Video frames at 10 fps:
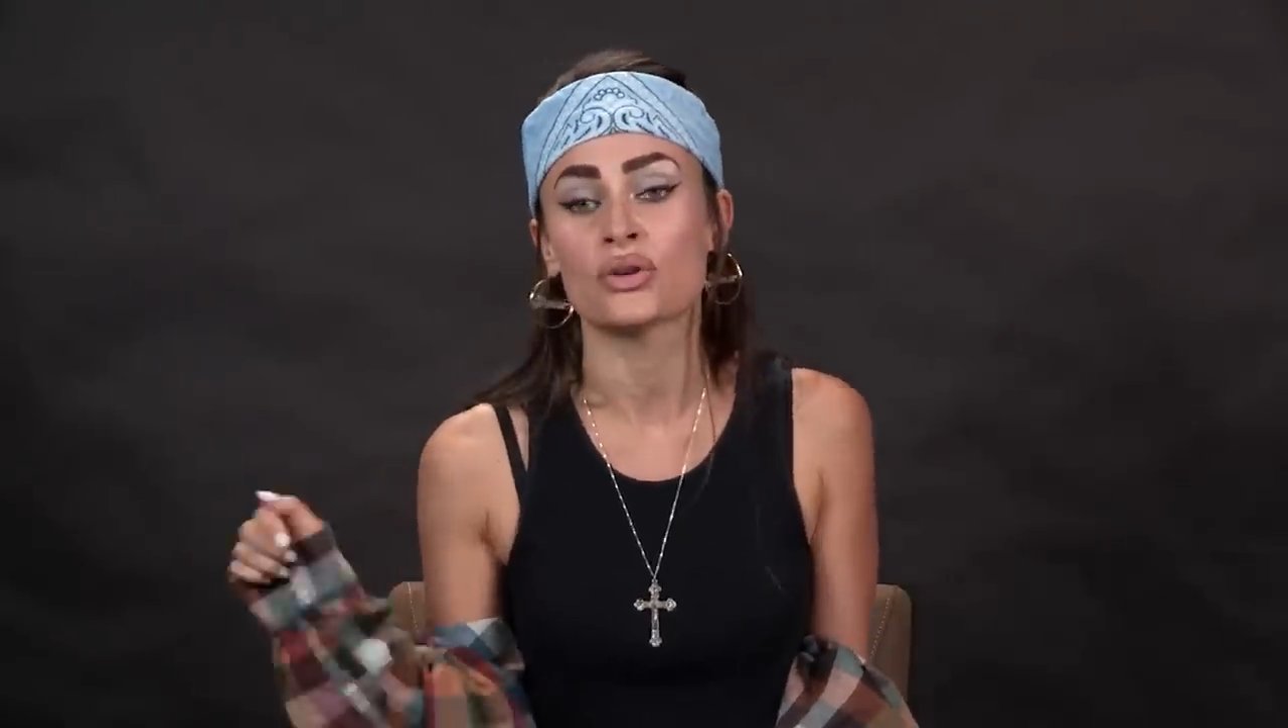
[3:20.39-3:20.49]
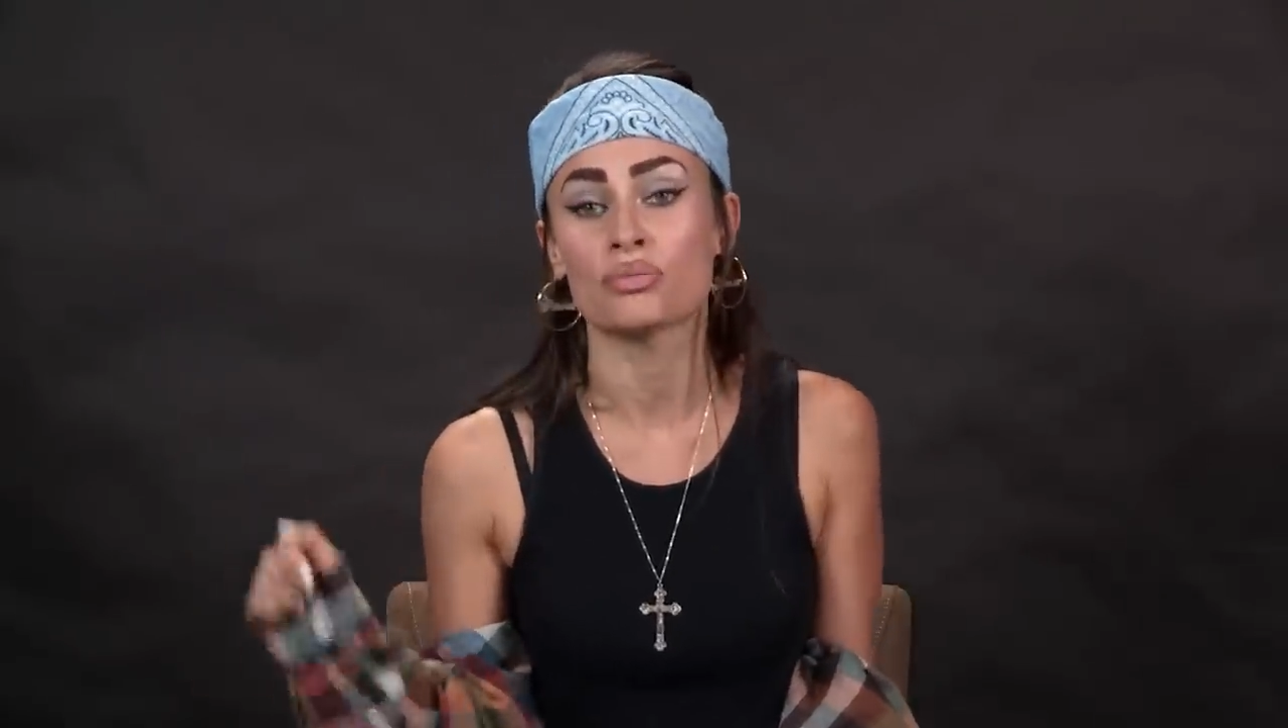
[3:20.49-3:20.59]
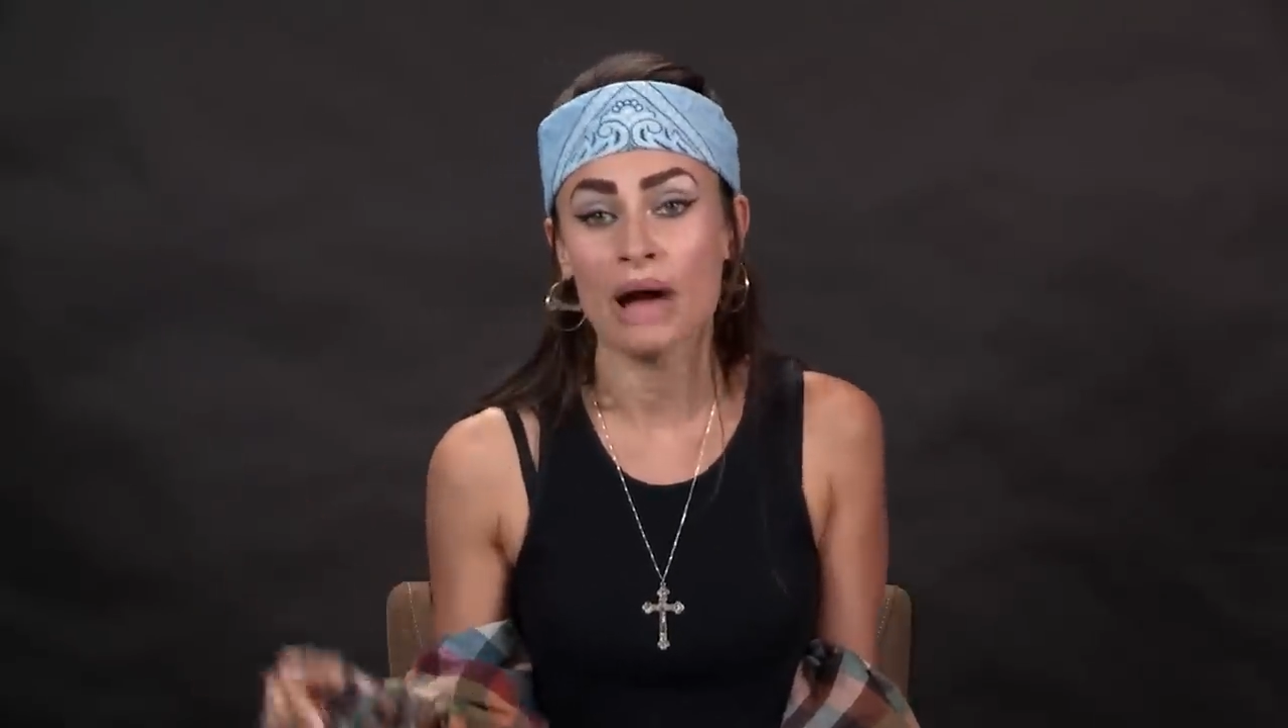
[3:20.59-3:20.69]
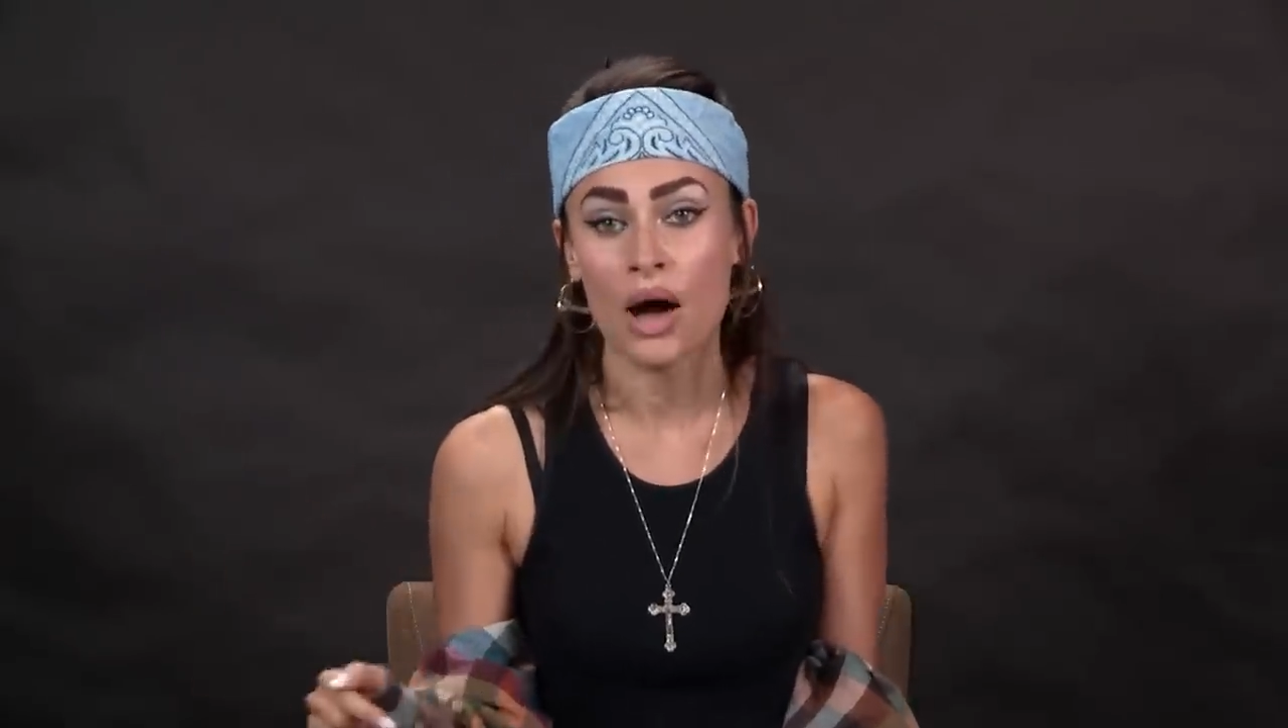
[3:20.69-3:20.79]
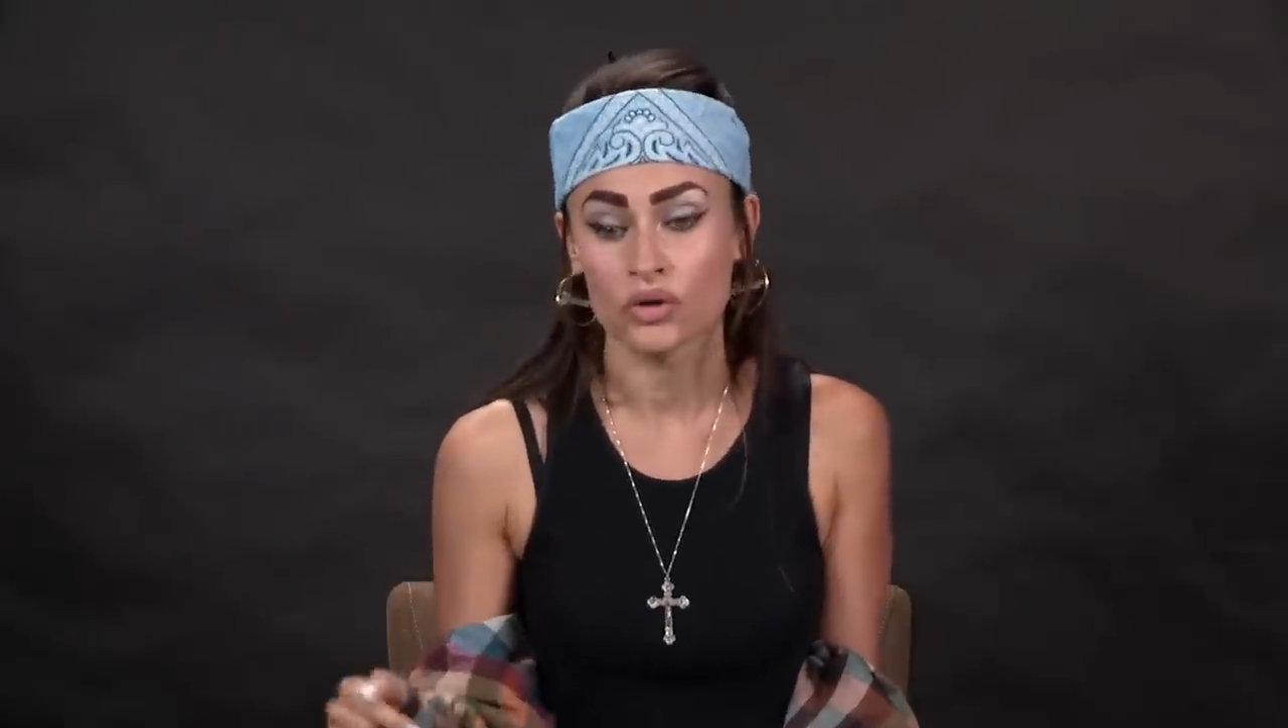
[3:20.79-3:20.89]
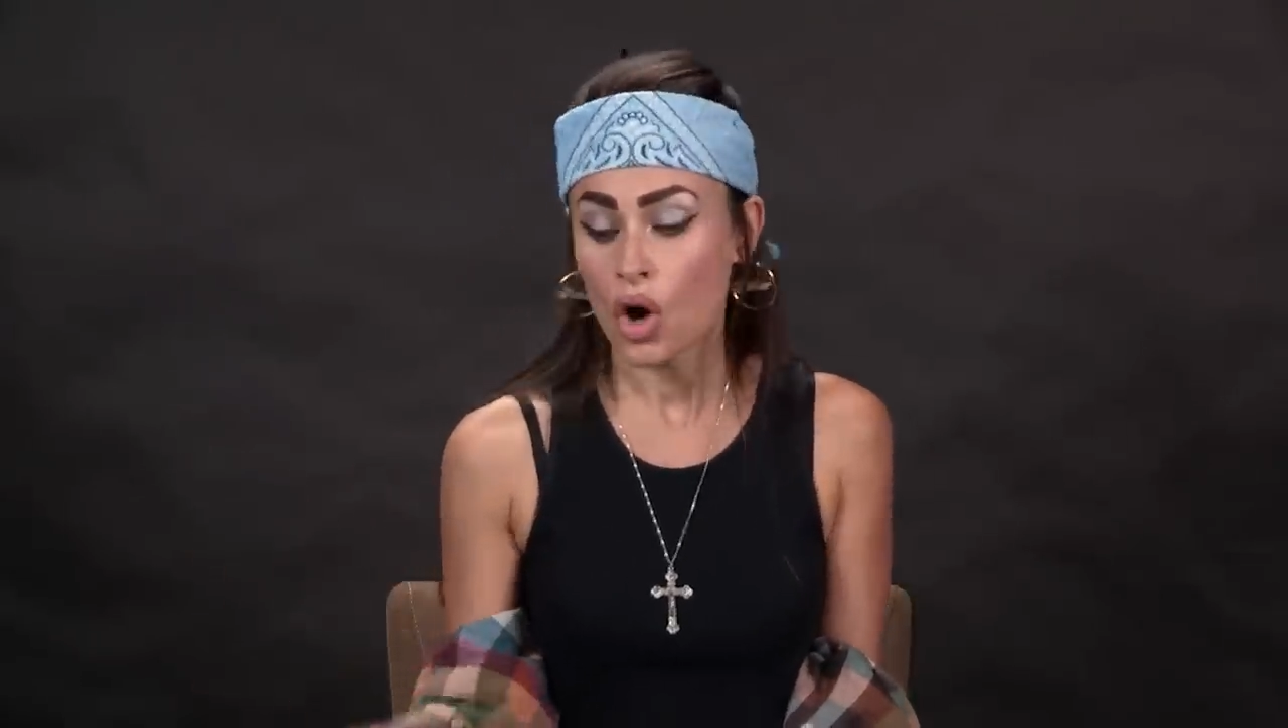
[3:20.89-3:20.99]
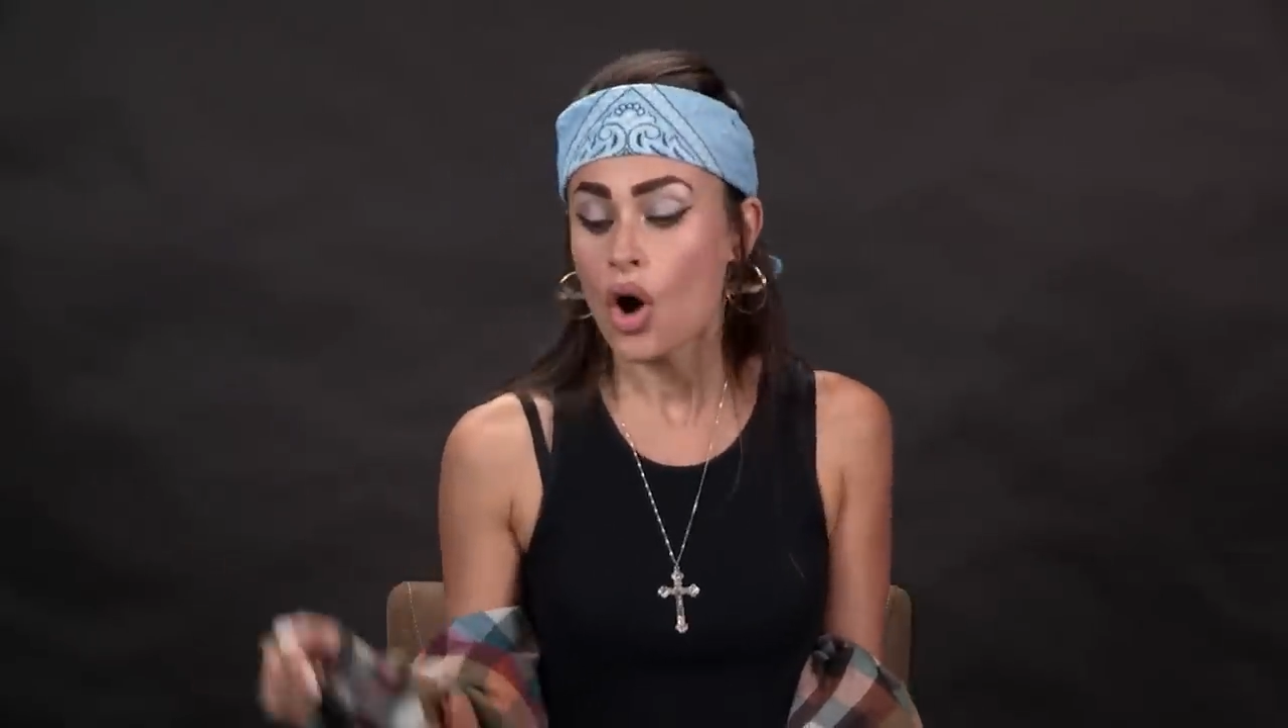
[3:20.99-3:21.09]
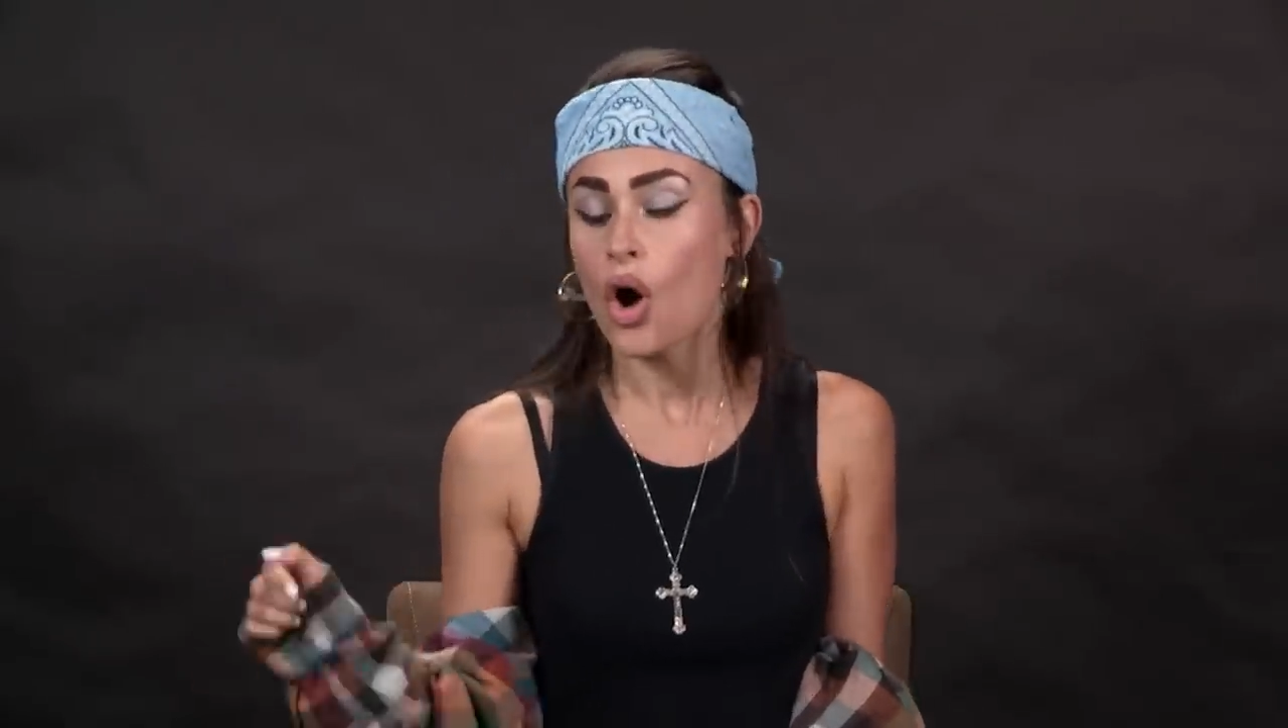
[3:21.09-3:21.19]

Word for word: ground,